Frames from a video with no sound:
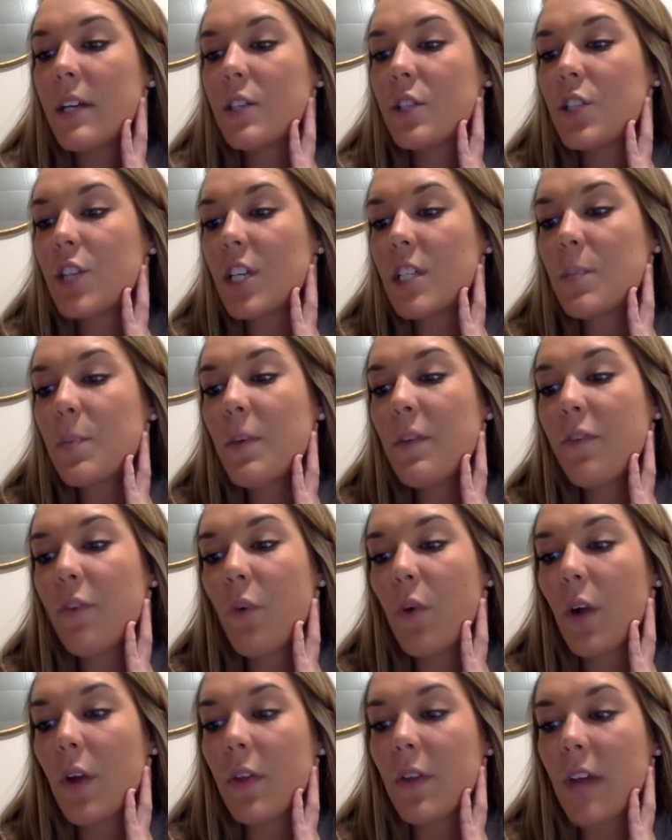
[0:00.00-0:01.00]
Just
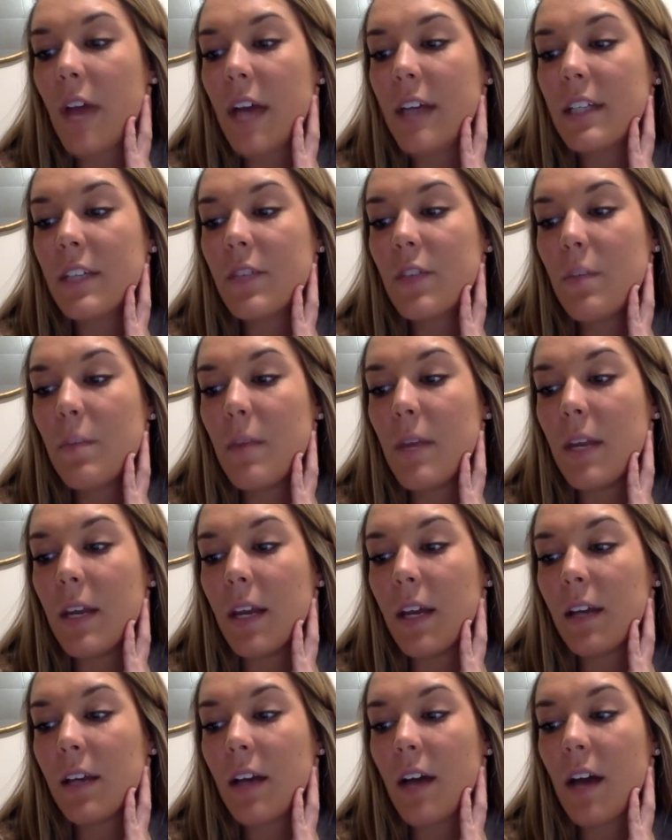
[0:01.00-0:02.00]
before the end of the
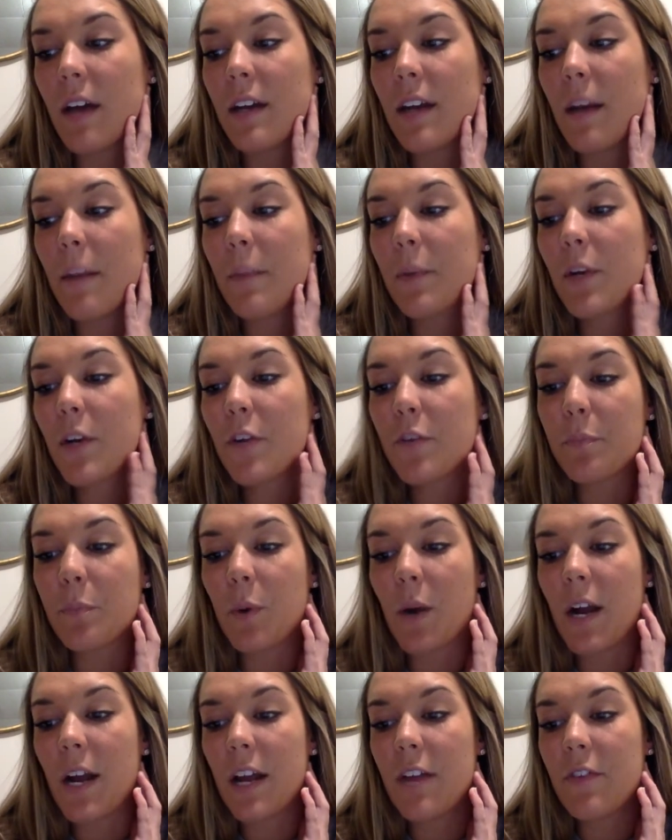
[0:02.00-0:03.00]
meeting, a number of
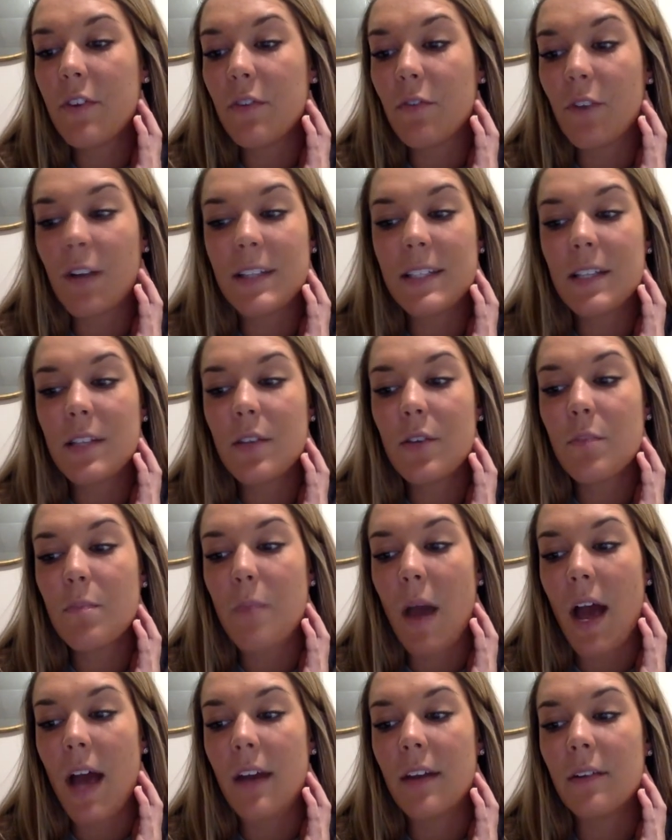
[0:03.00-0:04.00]
brave and resolute
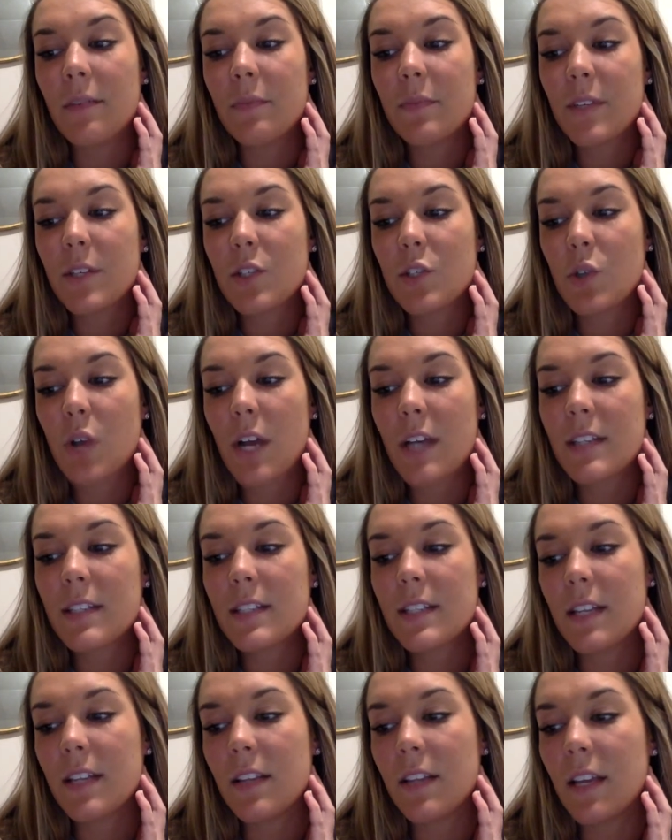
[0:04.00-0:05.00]
men, dressed
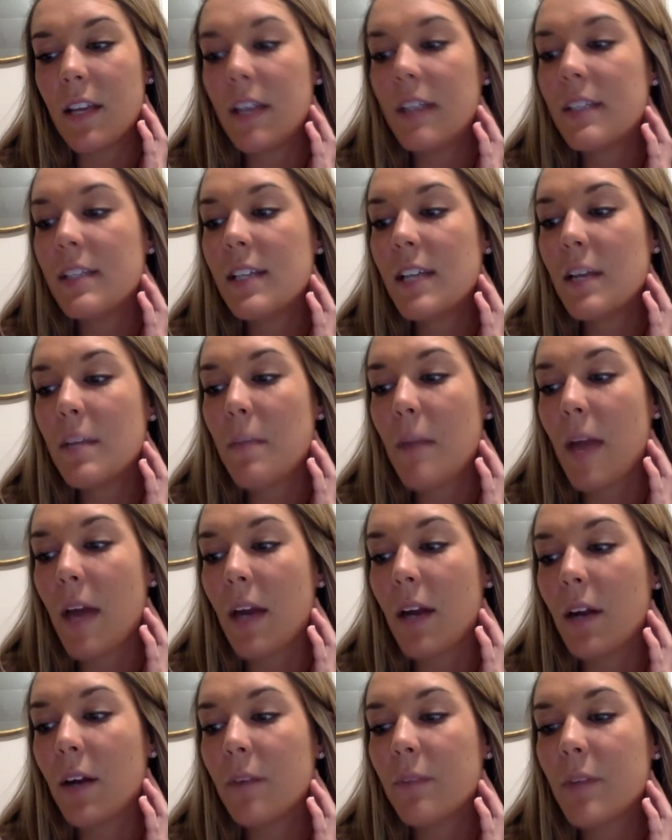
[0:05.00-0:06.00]
in the Indian
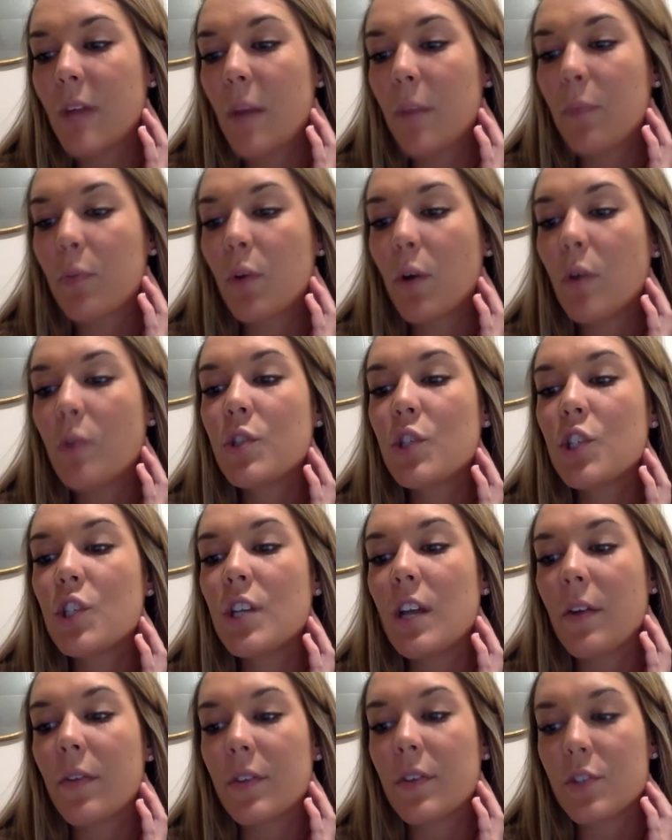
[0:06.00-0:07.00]
manner, approached
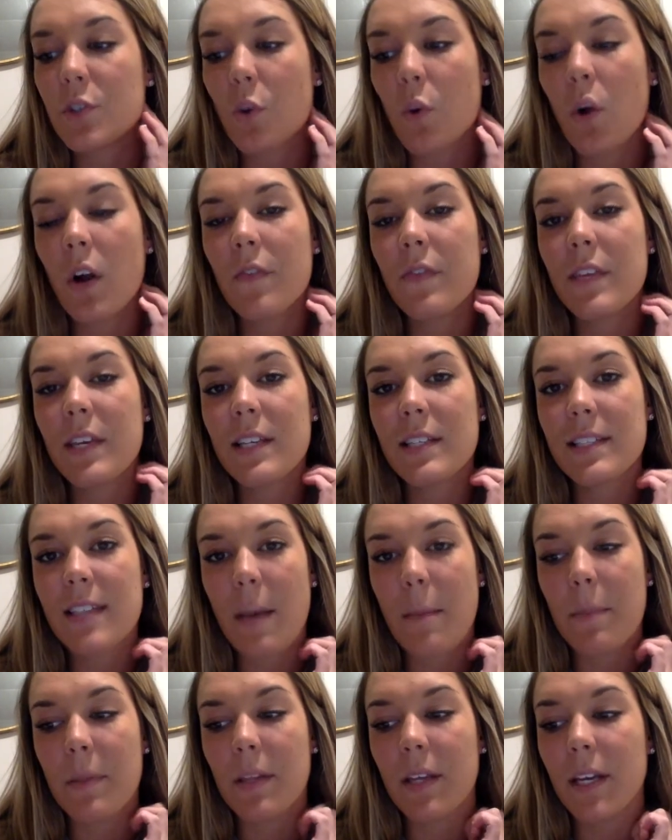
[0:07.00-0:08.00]
near the door of the
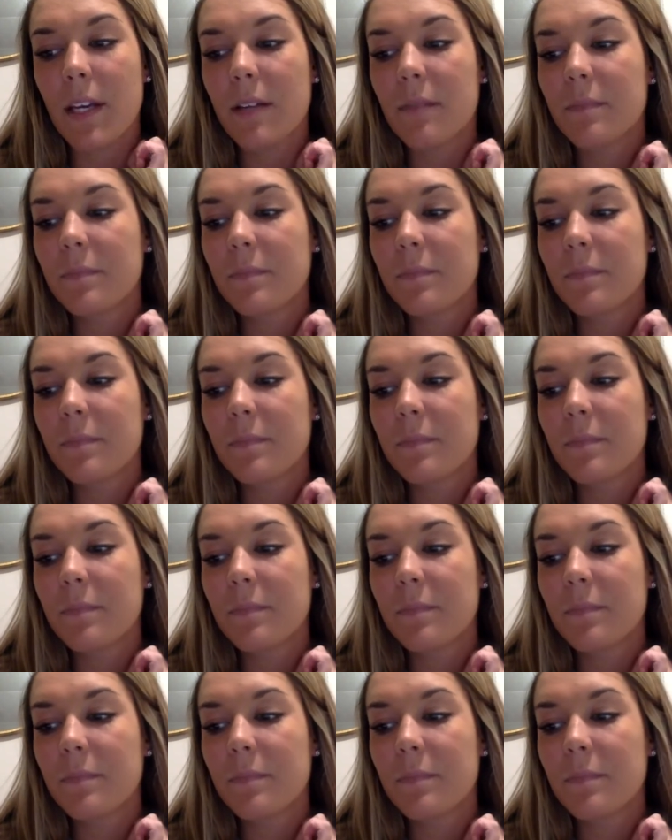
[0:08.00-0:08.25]
assembly.